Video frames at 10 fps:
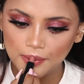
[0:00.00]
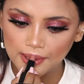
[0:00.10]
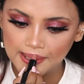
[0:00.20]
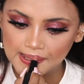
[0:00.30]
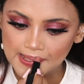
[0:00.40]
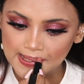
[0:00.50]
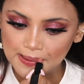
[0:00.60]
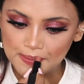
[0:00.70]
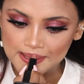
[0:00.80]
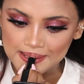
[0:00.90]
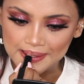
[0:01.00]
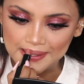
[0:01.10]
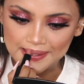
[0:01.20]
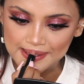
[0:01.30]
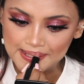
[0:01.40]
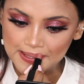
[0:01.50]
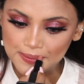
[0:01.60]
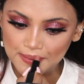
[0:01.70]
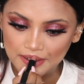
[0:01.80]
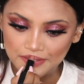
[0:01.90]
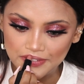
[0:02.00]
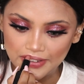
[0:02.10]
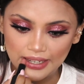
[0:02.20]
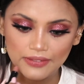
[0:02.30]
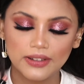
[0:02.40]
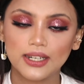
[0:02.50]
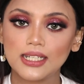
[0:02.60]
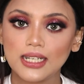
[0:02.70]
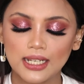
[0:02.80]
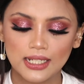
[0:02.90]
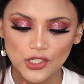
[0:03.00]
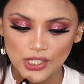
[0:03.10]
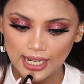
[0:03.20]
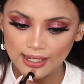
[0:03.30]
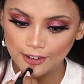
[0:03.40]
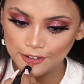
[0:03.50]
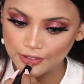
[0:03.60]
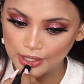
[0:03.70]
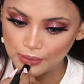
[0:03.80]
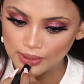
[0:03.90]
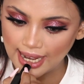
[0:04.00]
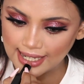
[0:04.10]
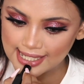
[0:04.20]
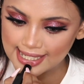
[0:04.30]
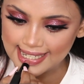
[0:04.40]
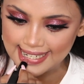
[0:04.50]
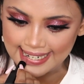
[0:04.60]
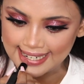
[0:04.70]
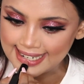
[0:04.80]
put this lipstick on. This is my favorite shade of nude actually.